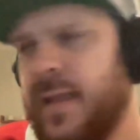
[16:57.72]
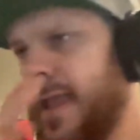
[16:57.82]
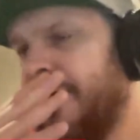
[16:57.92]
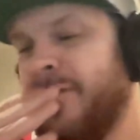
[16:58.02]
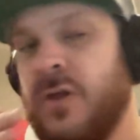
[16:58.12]

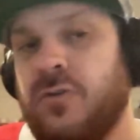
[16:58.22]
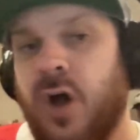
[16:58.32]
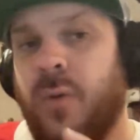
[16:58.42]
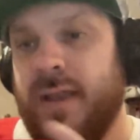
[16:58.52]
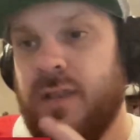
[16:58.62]
If you
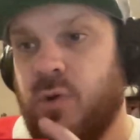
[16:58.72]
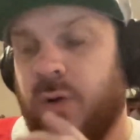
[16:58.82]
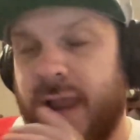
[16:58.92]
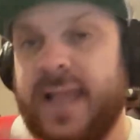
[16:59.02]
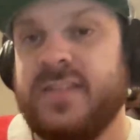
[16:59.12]
go in and you
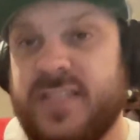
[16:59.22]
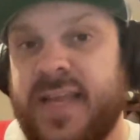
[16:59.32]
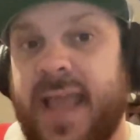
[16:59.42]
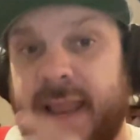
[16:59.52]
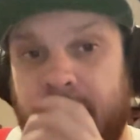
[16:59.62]
are
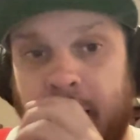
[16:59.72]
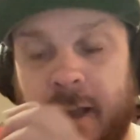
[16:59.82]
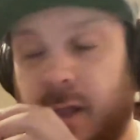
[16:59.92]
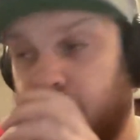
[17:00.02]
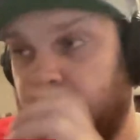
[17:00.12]
instigating a
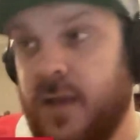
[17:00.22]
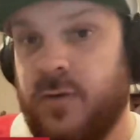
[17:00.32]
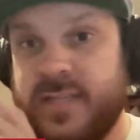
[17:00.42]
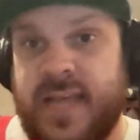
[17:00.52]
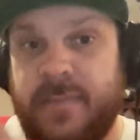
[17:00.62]
clear
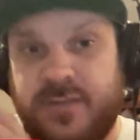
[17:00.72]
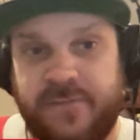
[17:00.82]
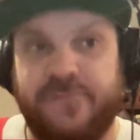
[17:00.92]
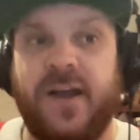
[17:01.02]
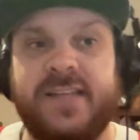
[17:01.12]
attempt to
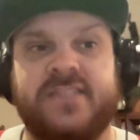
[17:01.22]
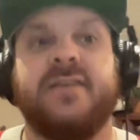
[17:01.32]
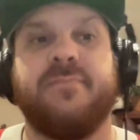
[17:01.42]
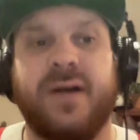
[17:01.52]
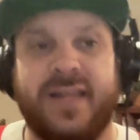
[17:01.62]
fight
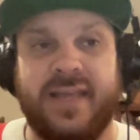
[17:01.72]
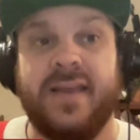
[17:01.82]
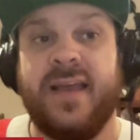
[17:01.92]
somebody